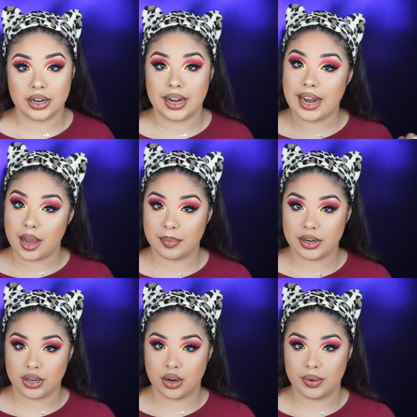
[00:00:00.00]
Now I'm
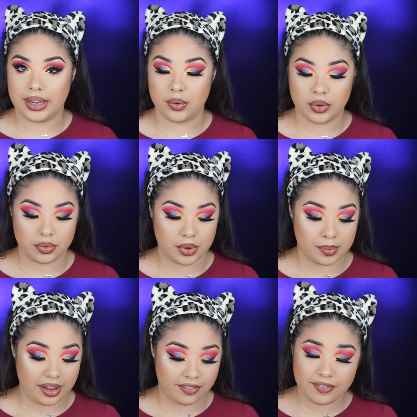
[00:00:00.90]
gonna go in with one of
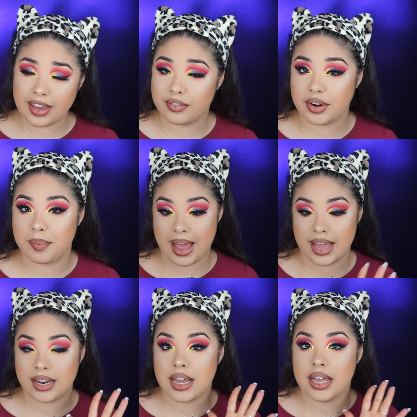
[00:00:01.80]
my favorite matte